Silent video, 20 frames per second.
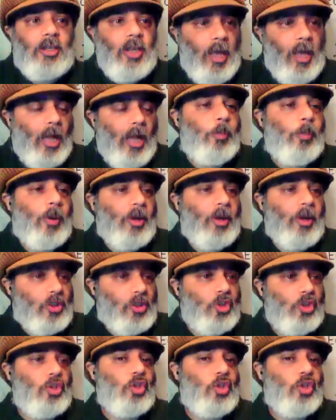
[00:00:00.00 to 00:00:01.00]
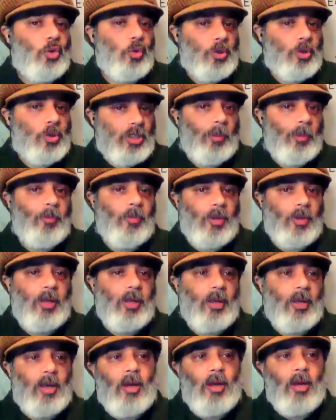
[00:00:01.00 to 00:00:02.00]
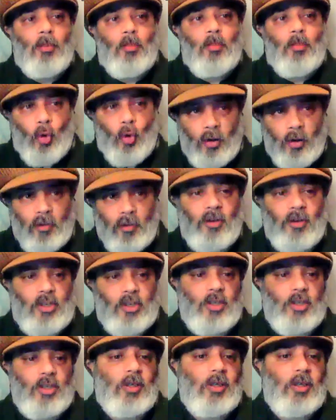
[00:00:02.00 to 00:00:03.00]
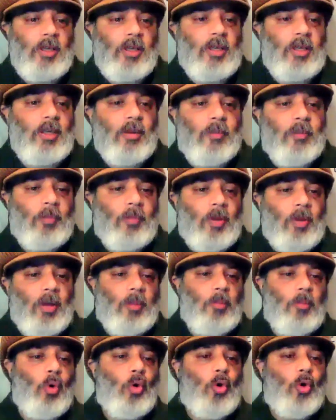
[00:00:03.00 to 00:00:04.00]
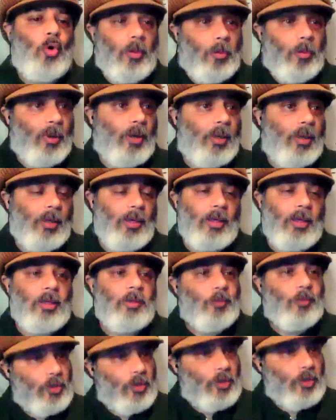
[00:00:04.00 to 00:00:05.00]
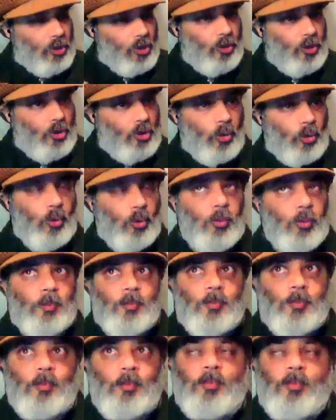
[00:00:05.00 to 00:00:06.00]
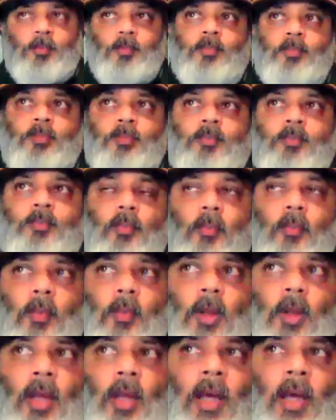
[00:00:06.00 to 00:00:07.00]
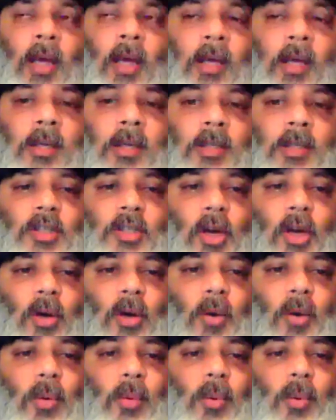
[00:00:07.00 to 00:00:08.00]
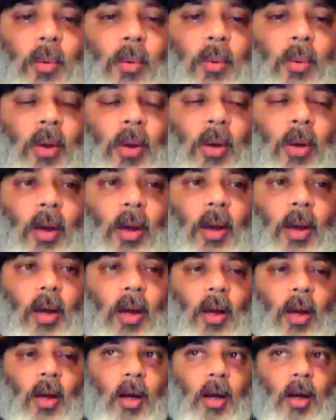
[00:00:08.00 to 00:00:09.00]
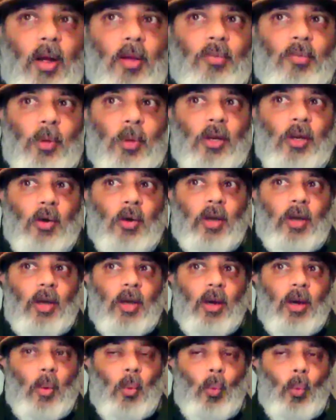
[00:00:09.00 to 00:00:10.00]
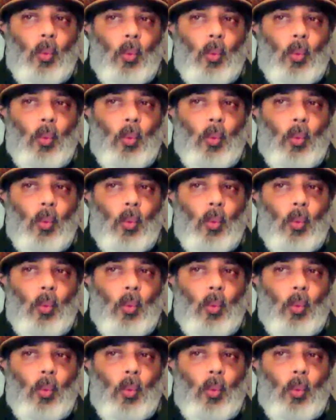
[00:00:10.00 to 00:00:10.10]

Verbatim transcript: to help us to do something more efficiently, more completely. It's a tool. And so uh, if we look at